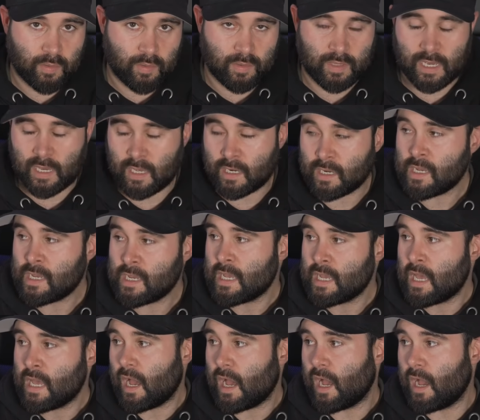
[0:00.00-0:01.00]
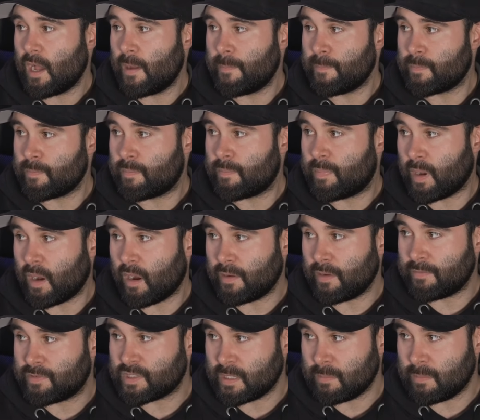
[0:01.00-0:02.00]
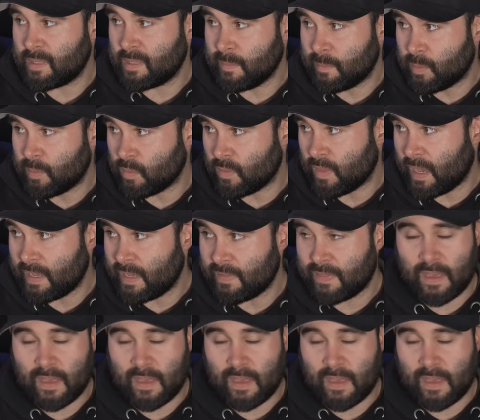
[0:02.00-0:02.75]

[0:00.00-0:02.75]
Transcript: on a gun, but I've seen people that in their